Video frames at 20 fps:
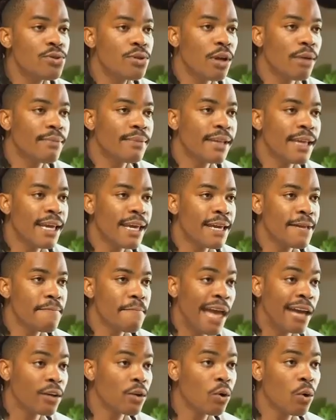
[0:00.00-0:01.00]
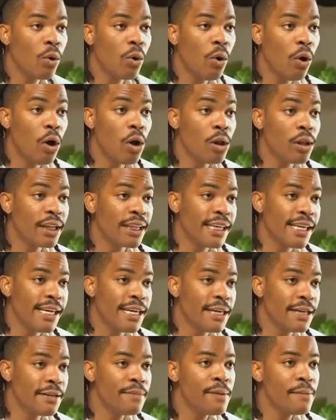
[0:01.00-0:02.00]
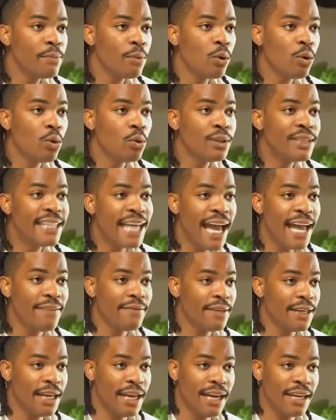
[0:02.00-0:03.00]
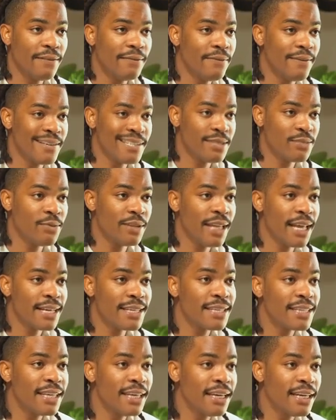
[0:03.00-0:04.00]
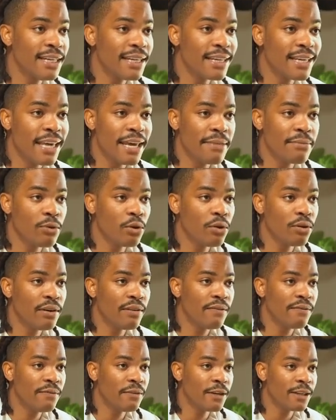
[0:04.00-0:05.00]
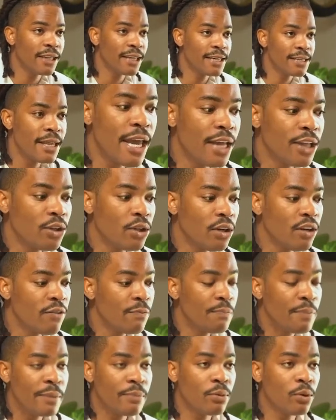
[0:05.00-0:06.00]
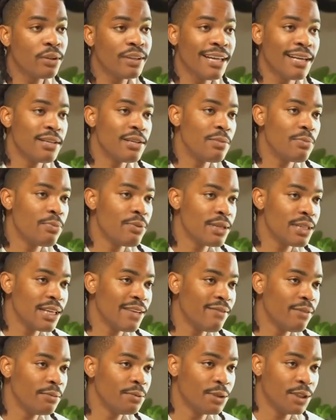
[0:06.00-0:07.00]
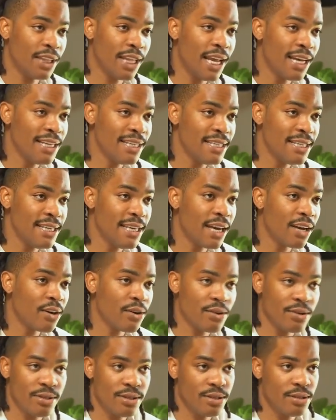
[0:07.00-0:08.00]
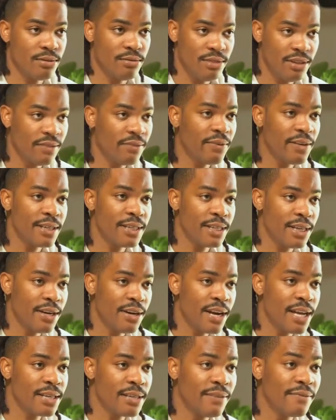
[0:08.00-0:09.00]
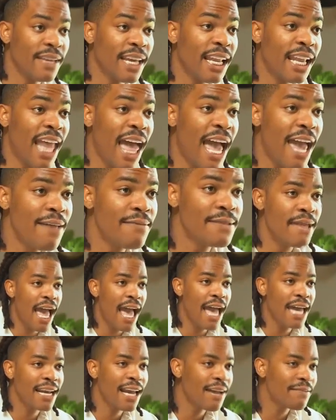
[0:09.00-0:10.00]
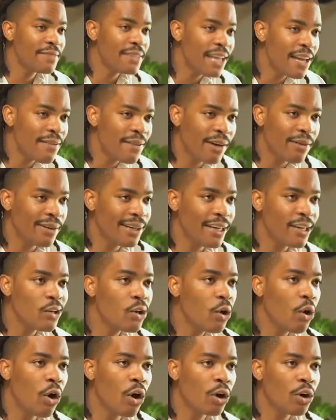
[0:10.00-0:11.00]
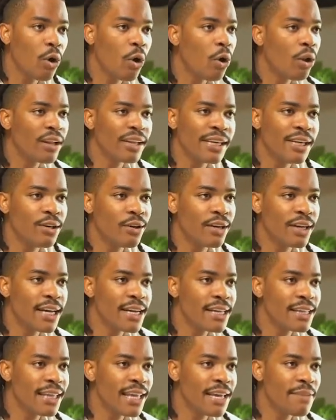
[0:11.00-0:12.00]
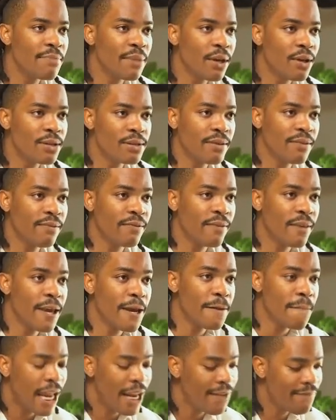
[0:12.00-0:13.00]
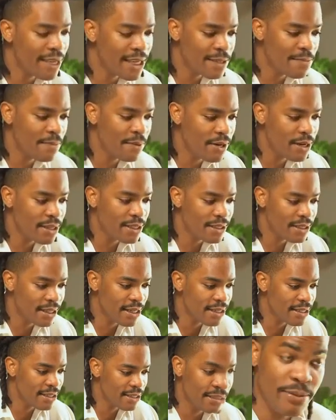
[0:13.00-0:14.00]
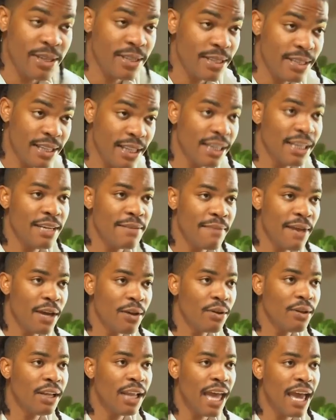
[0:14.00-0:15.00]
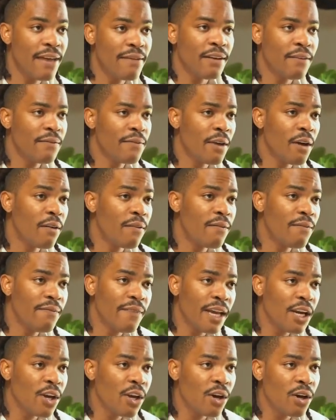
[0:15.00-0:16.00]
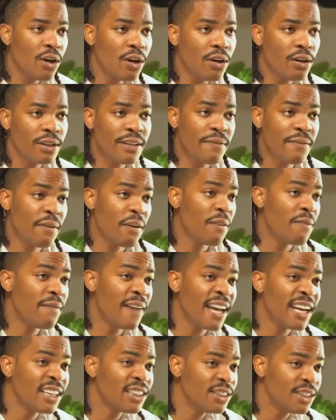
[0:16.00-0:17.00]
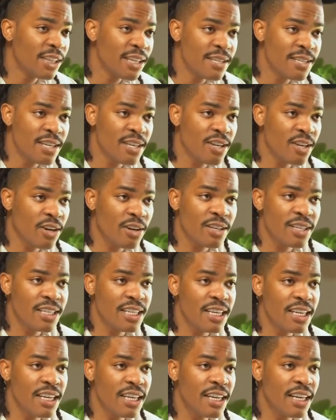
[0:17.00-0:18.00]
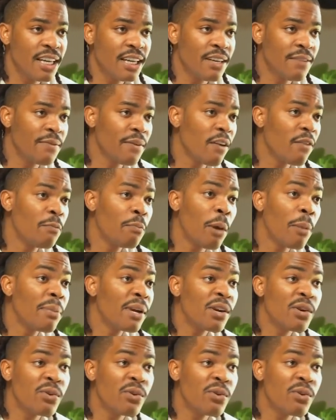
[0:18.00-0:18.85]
something and go all in. People who dive in headfirst with their skin in the game go the furthest. A ton of people tend to preserve optionality across different areas of their lives and have never really gone all in on anything because of fear. And I've experienced this personally in my own life. The fear of failure, the fear of financial insecurity, the fear of public